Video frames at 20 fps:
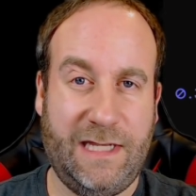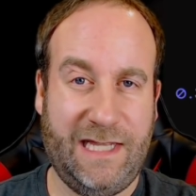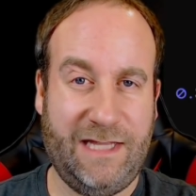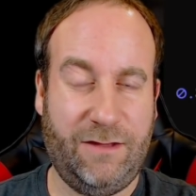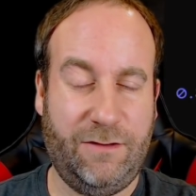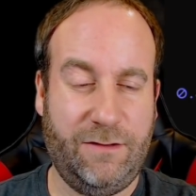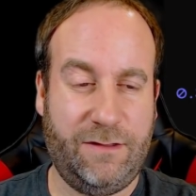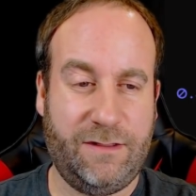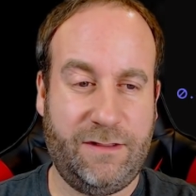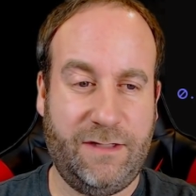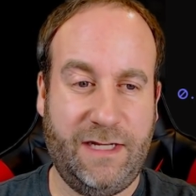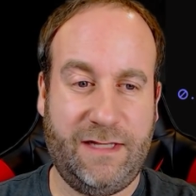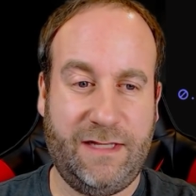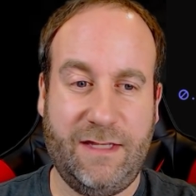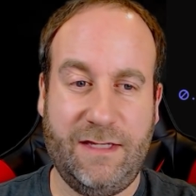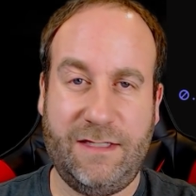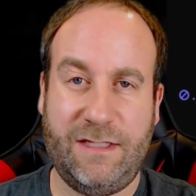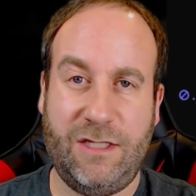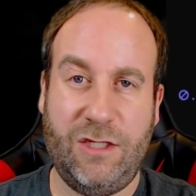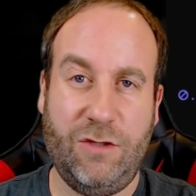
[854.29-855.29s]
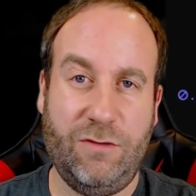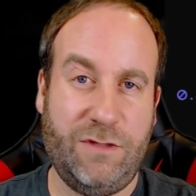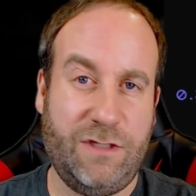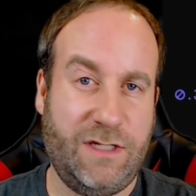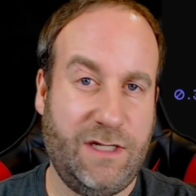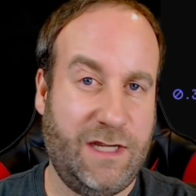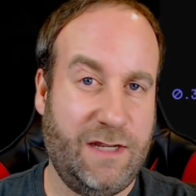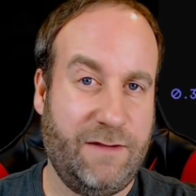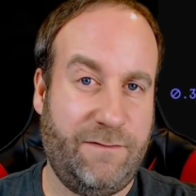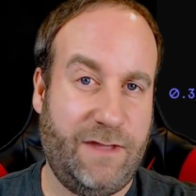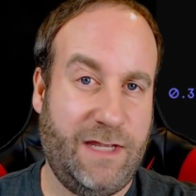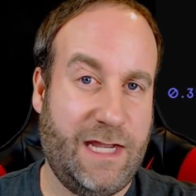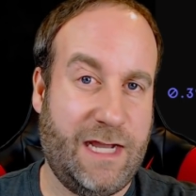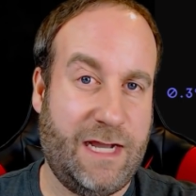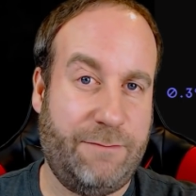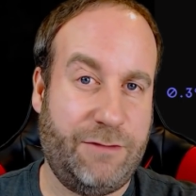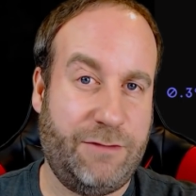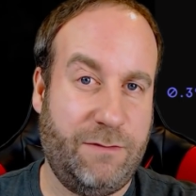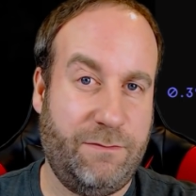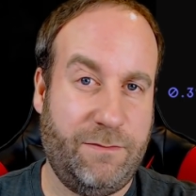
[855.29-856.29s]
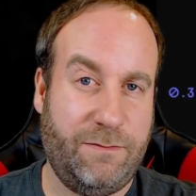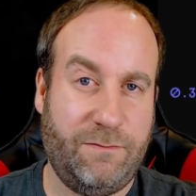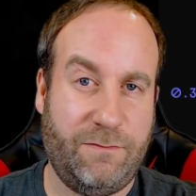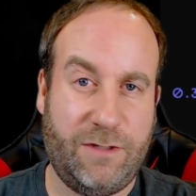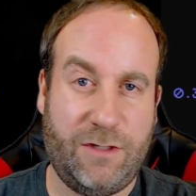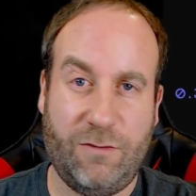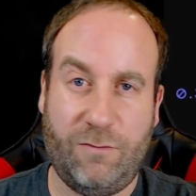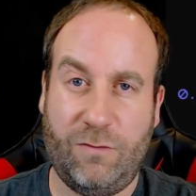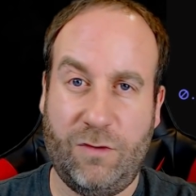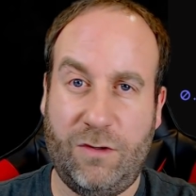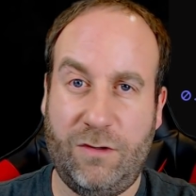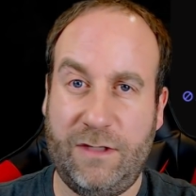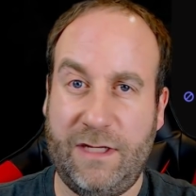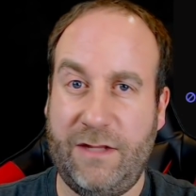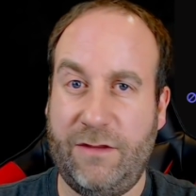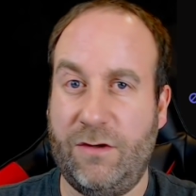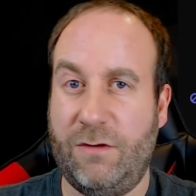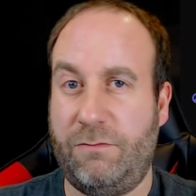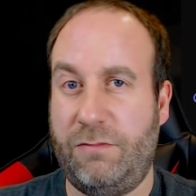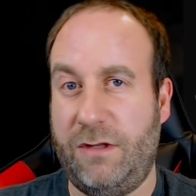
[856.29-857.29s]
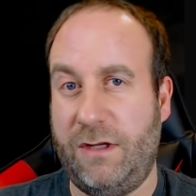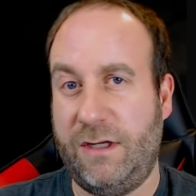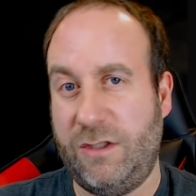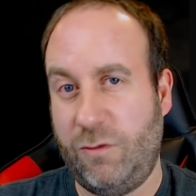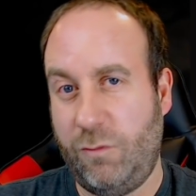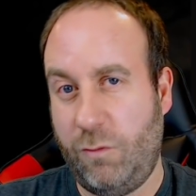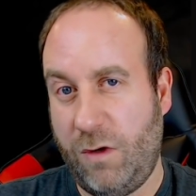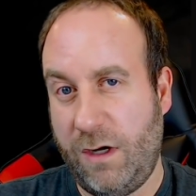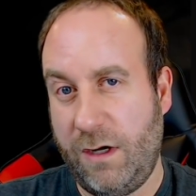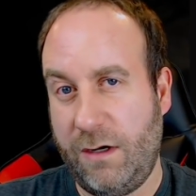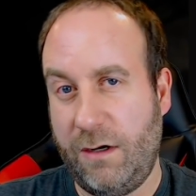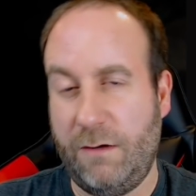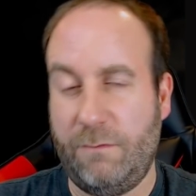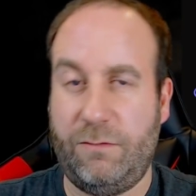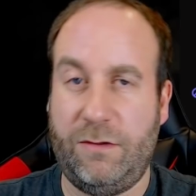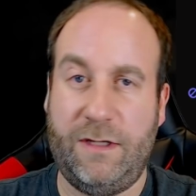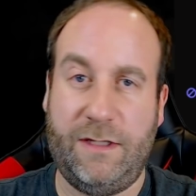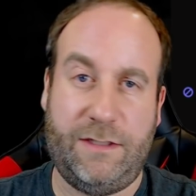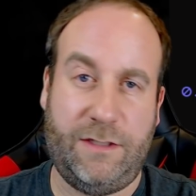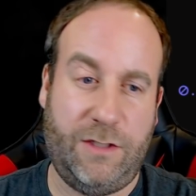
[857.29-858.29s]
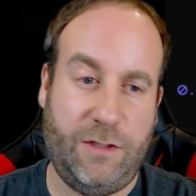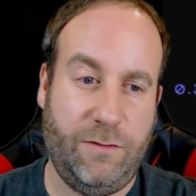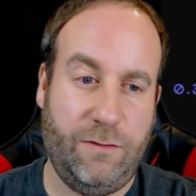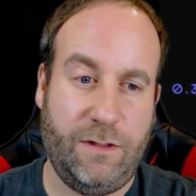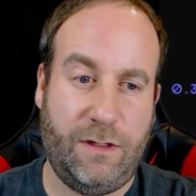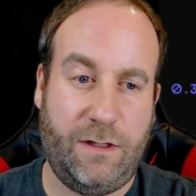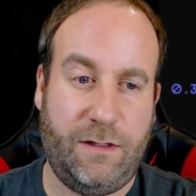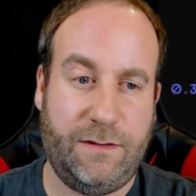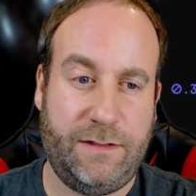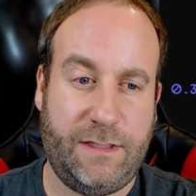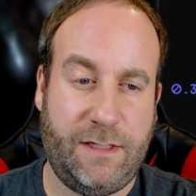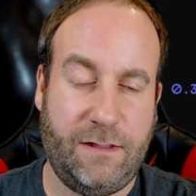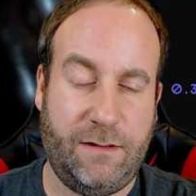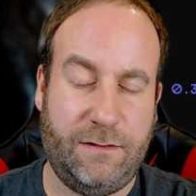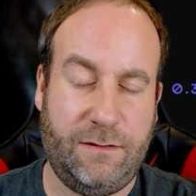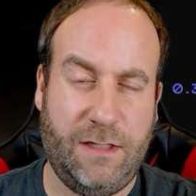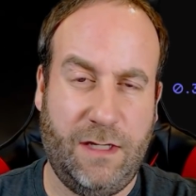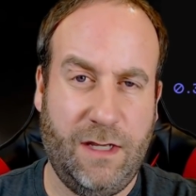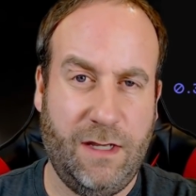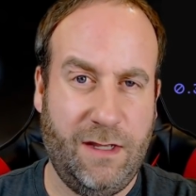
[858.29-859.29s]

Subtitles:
It looks like this used to give the option to roll either +1 or +2 to all skills,